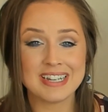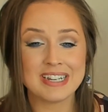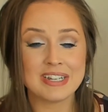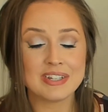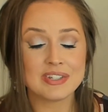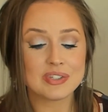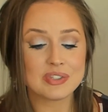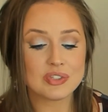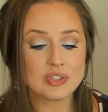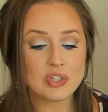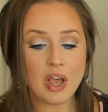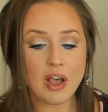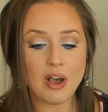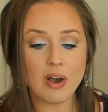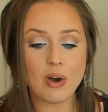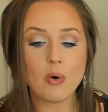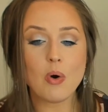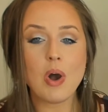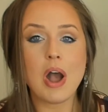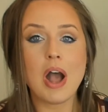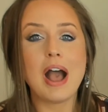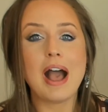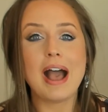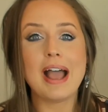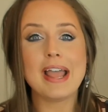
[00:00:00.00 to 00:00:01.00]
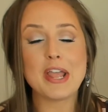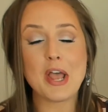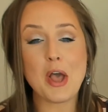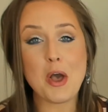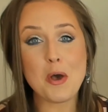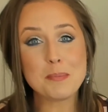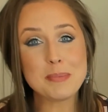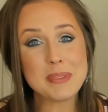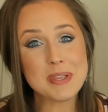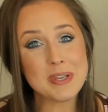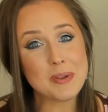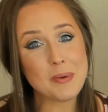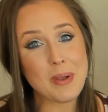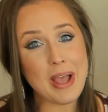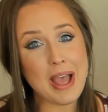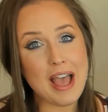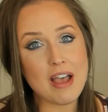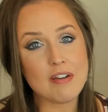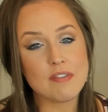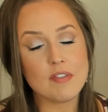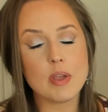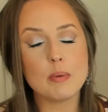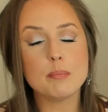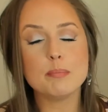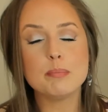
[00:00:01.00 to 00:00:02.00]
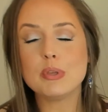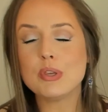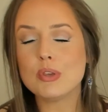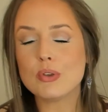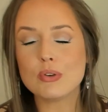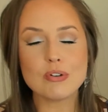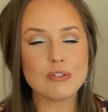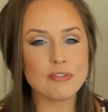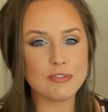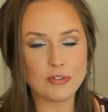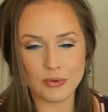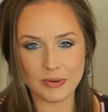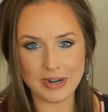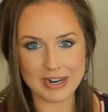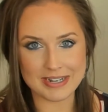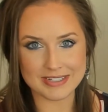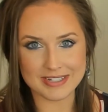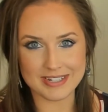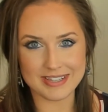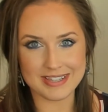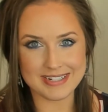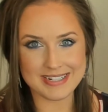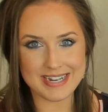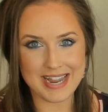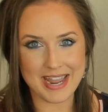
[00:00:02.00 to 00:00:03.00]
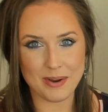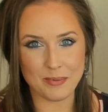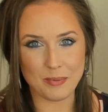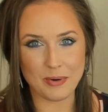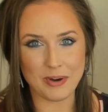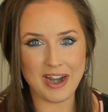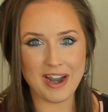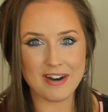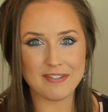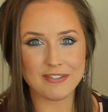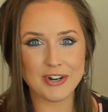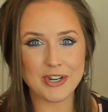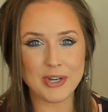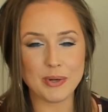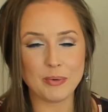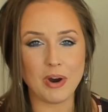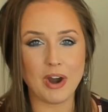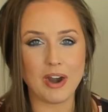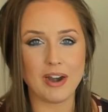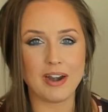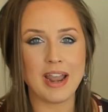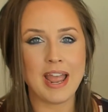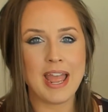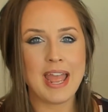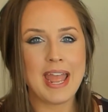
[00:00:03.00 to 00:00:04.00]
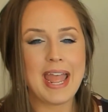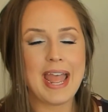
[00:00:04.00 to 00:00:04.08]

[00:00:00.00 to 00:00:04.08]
So I hope that you have a beautiful rest of the day wherever you are,